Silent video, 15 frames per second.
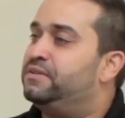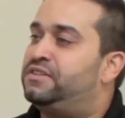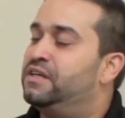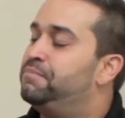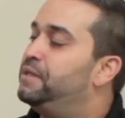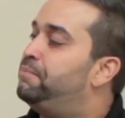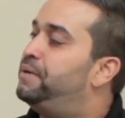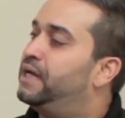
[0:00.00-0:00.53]

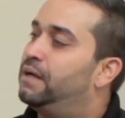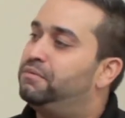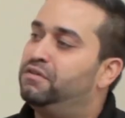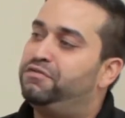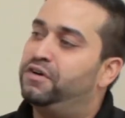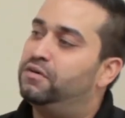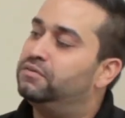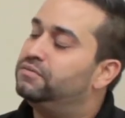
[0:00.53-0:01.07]
Simply pick up the
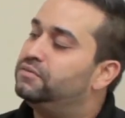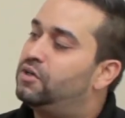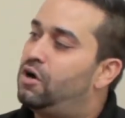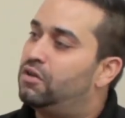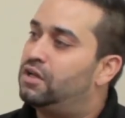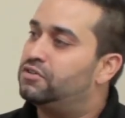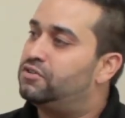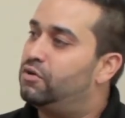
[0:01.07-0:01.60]
phone,
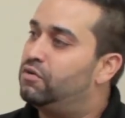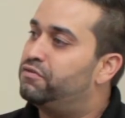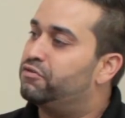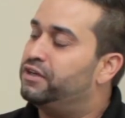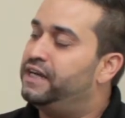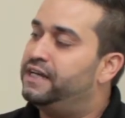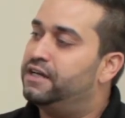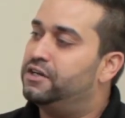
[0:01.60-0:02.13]
call our
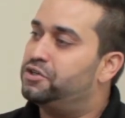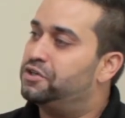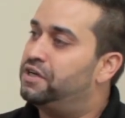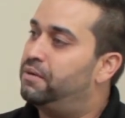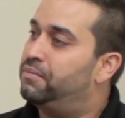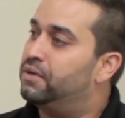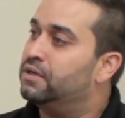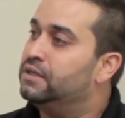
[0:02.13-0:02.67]
toll-free 800
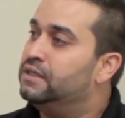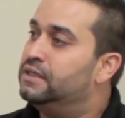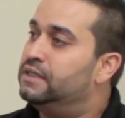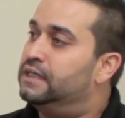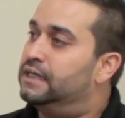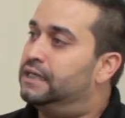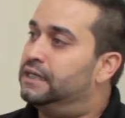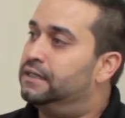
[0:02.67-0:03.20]
number.
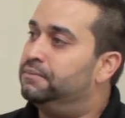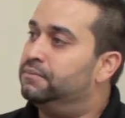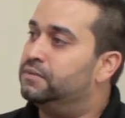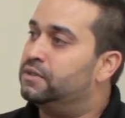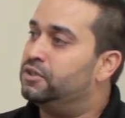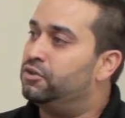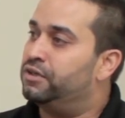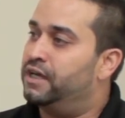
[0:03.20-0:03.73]

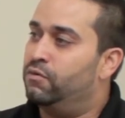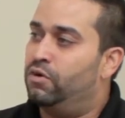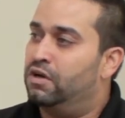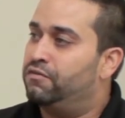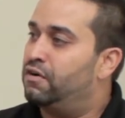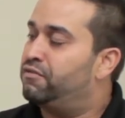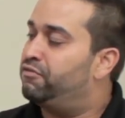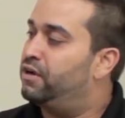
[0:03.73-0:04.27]
You'll get one
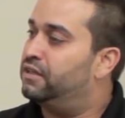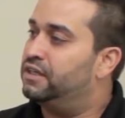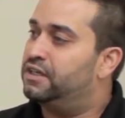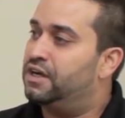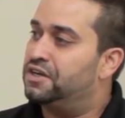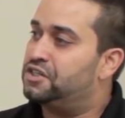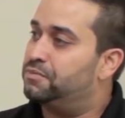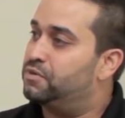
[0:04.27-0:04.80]
of our friendly
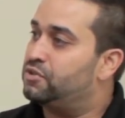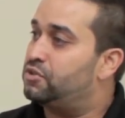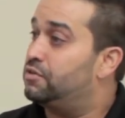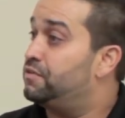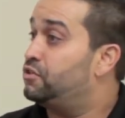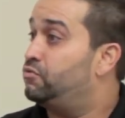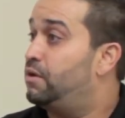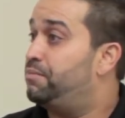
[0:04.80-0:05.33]
customer
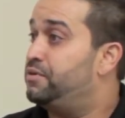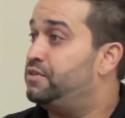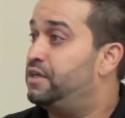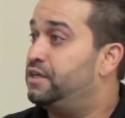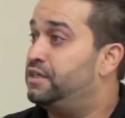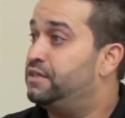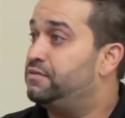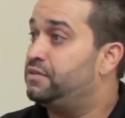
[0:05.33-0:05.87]
service
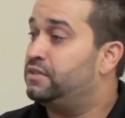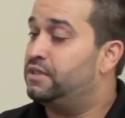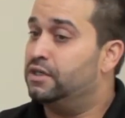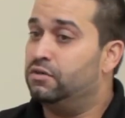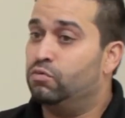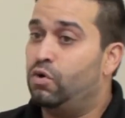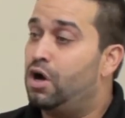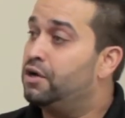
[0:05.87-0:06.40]
representatives.
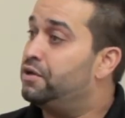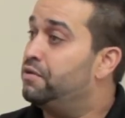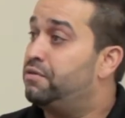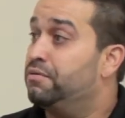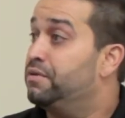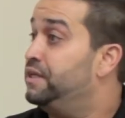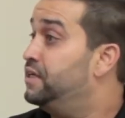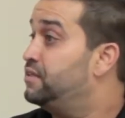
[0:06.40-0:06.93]
They'll walk you
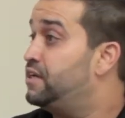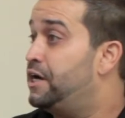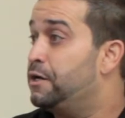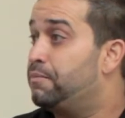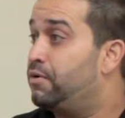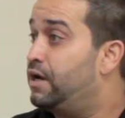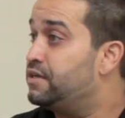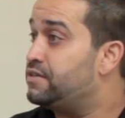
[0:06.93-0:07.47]
through the
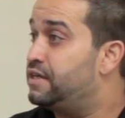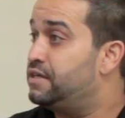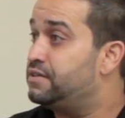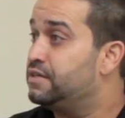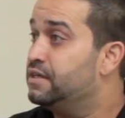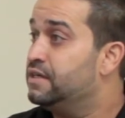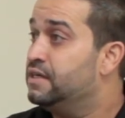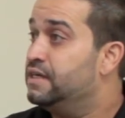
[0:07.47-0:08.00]
entire
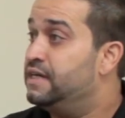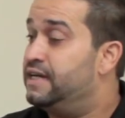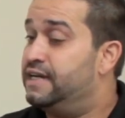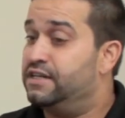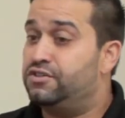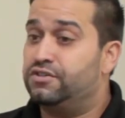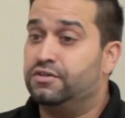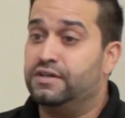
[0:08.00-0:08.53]
process,
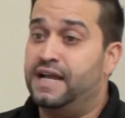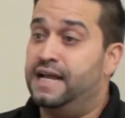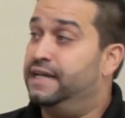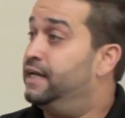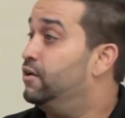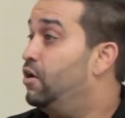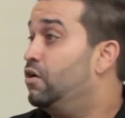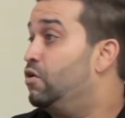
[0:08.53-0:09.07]
answer
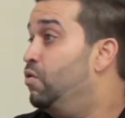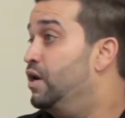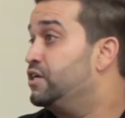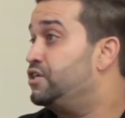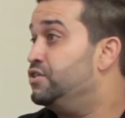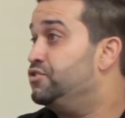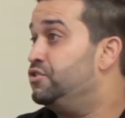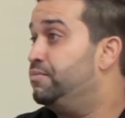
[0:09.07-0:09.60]
any and all
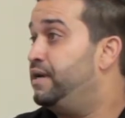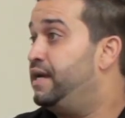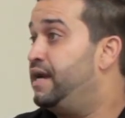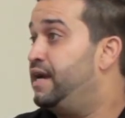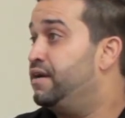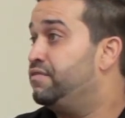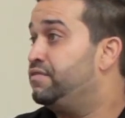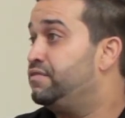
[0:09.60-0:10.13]
questions you may
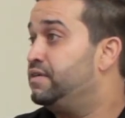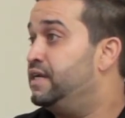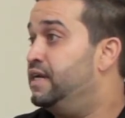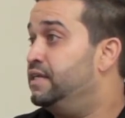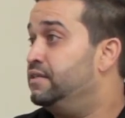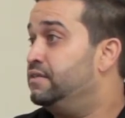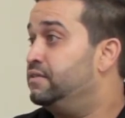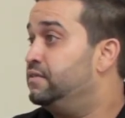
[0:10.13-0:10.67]
have,
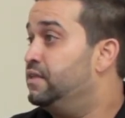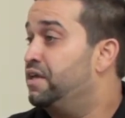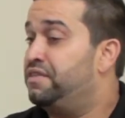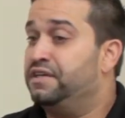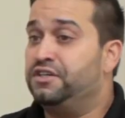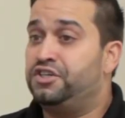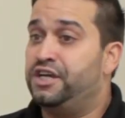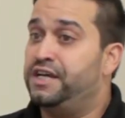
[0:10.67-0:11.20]
and
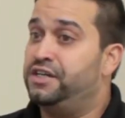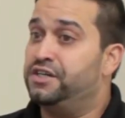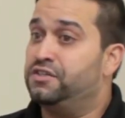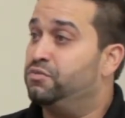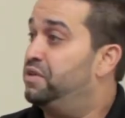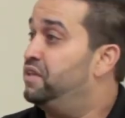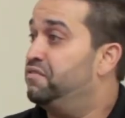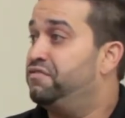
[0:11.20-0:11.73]
nothing
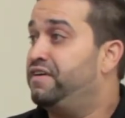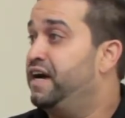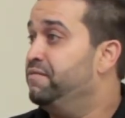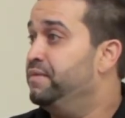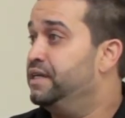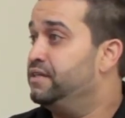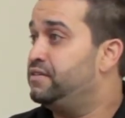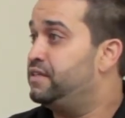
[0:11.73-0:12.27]
changes. Within
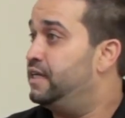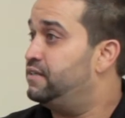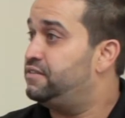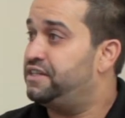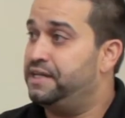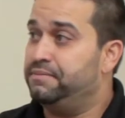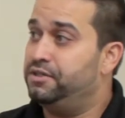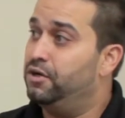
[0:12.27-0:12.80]
5 minutes, that
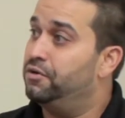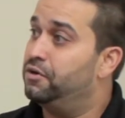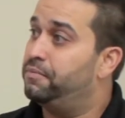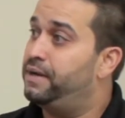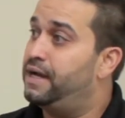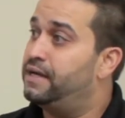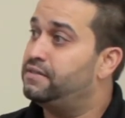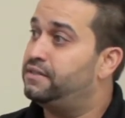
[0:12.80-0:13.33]
same donor
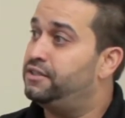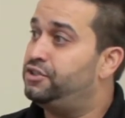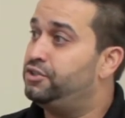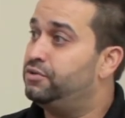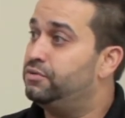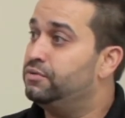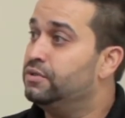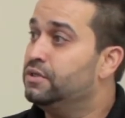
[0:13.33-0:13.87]
pass that
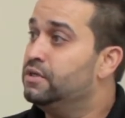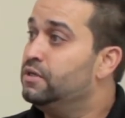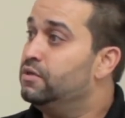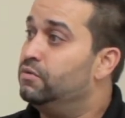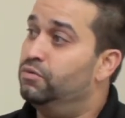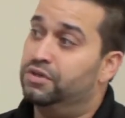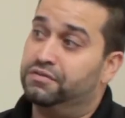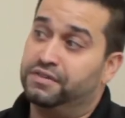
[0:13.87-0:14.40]
you
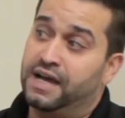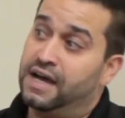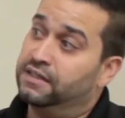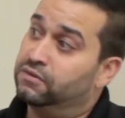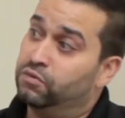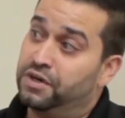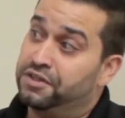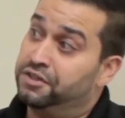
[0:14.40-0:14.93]
would have
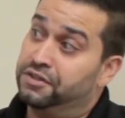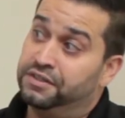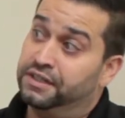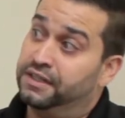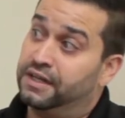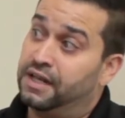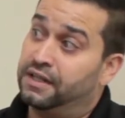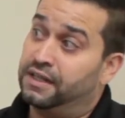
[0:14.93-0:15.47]
gotten whether you
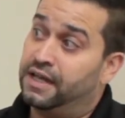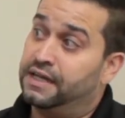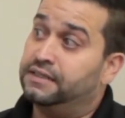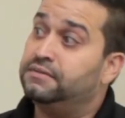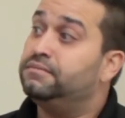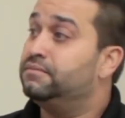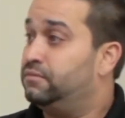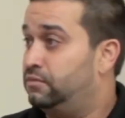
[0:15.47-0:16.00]
did it
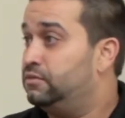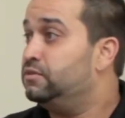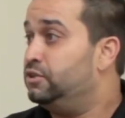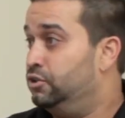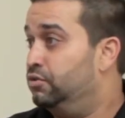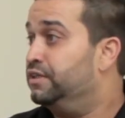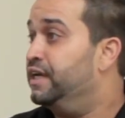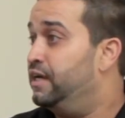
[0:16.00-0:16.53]
online,
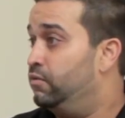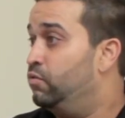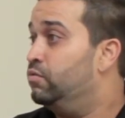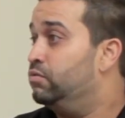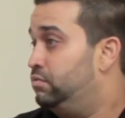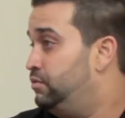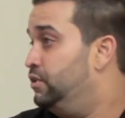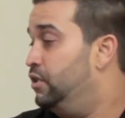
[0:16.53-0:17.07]
you'll get
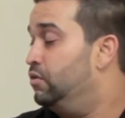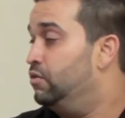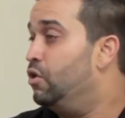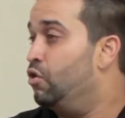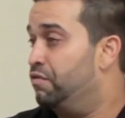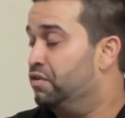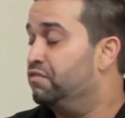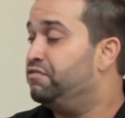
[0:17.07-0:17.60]

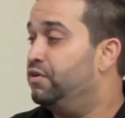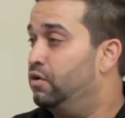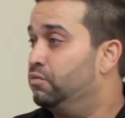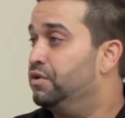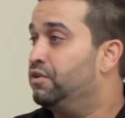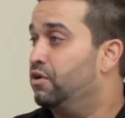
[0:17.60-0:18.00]
over the phone.